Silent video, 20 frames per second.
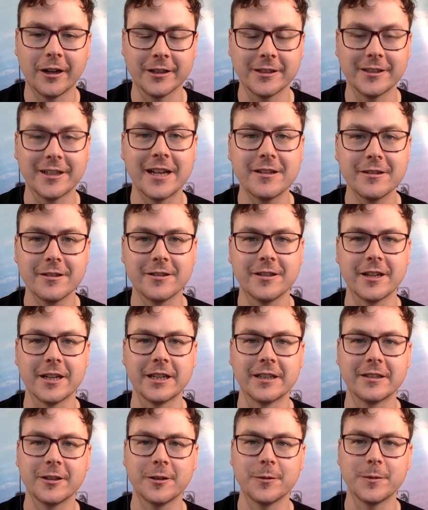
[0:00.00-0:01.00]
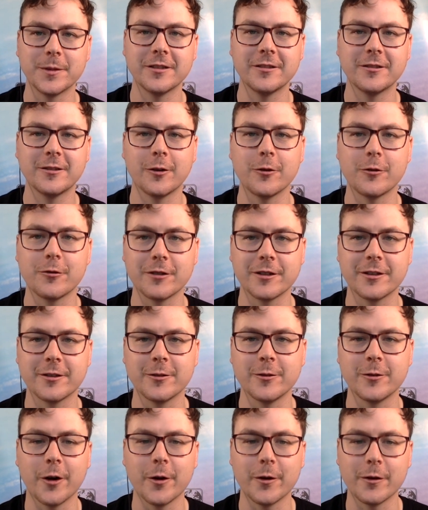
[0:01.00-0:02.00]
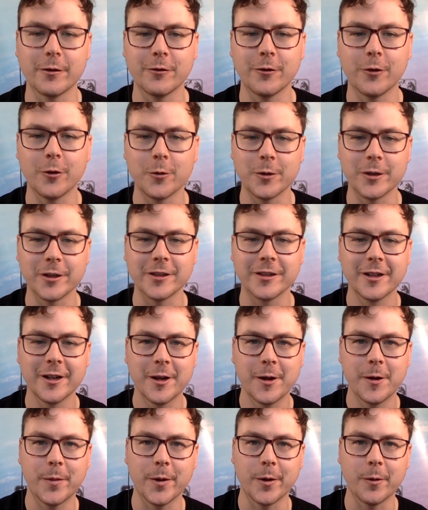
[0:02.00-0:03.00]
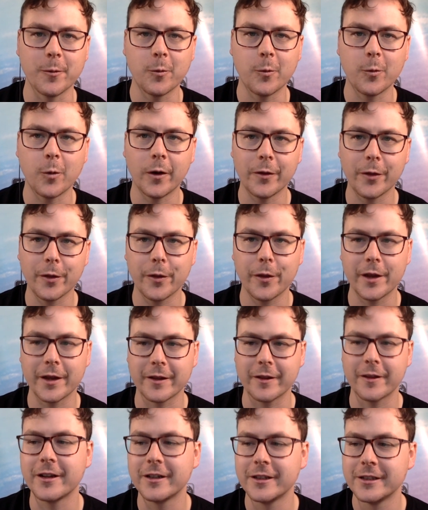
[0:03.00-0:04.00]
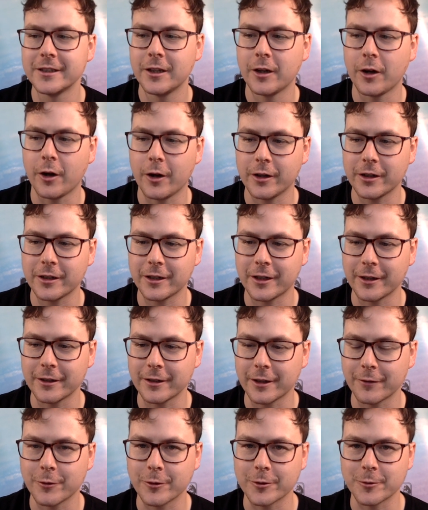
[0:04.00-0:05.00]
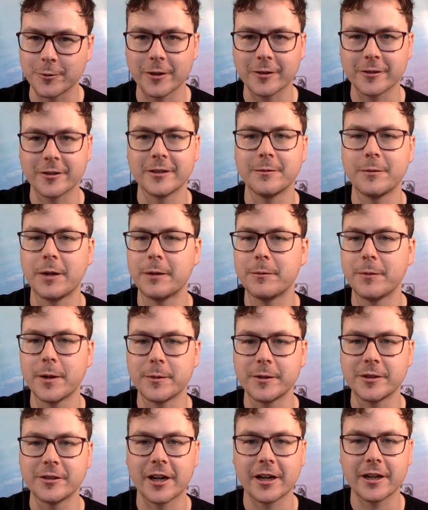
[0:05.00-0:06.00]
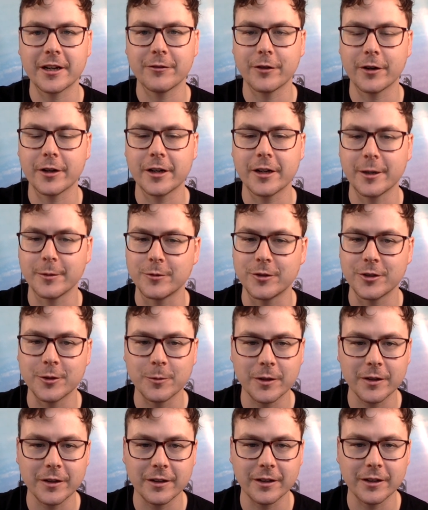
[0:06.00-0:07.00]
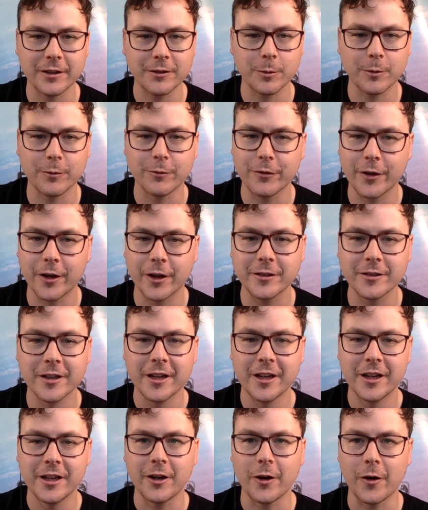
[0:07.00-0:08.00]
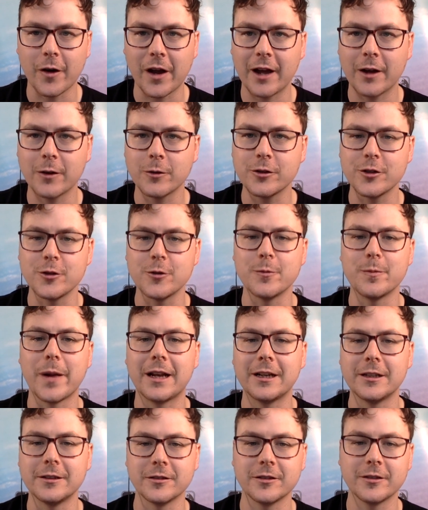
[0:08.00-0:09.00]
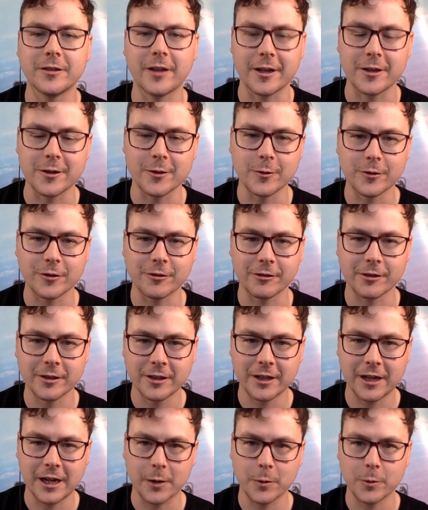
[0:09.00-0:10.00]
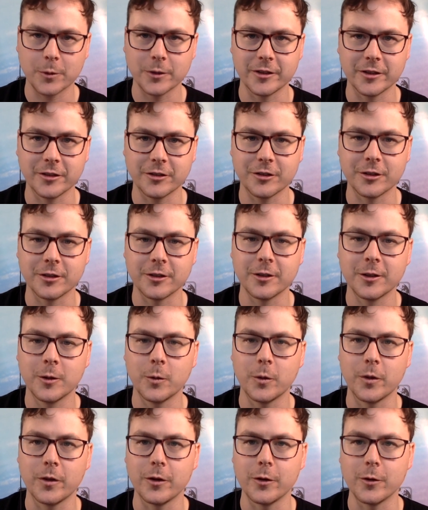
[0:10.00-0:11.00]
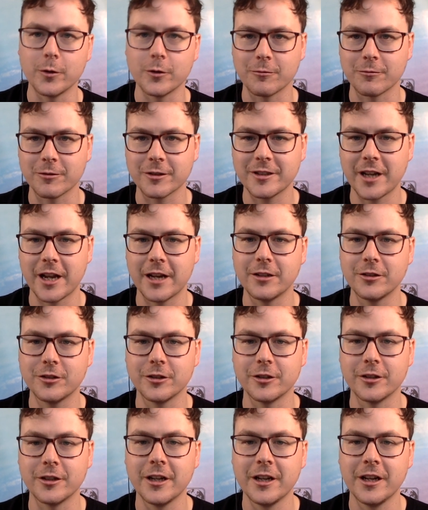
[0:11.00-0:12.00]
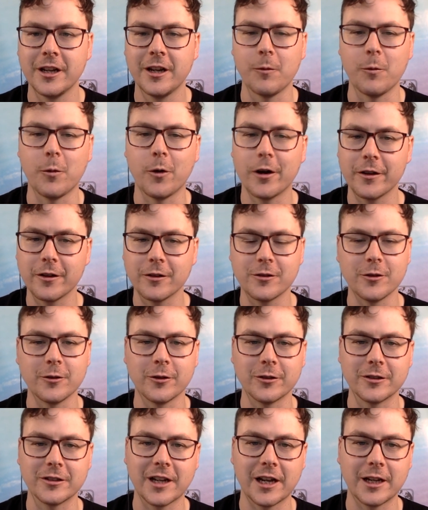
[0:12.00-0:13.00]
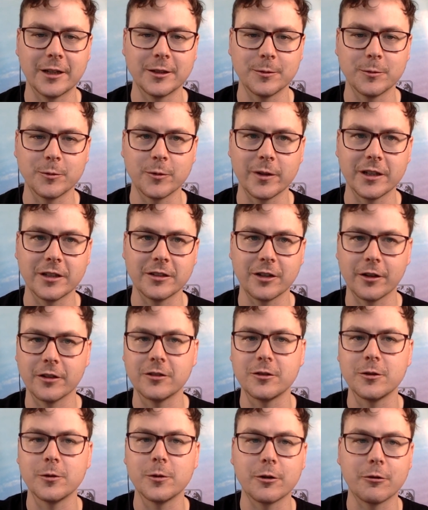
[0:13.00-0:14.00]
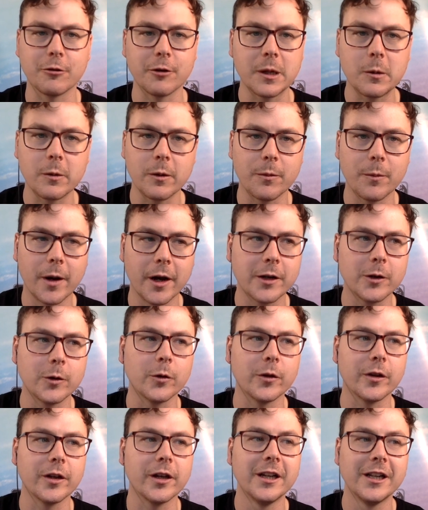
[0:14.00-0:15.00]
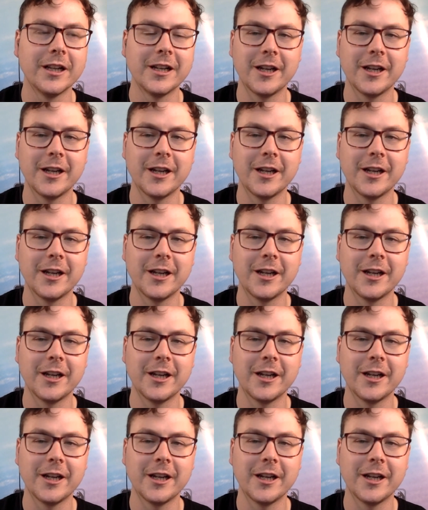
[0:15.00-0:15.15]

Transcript: identity is going to be so critical going forward. But one thing that I've got to ask, and maybe Jack, if I could come to you with this one first, how do you balance that user acquisition with user retention? Why are the two not in tandem with each other? Do you agree with Micheal that,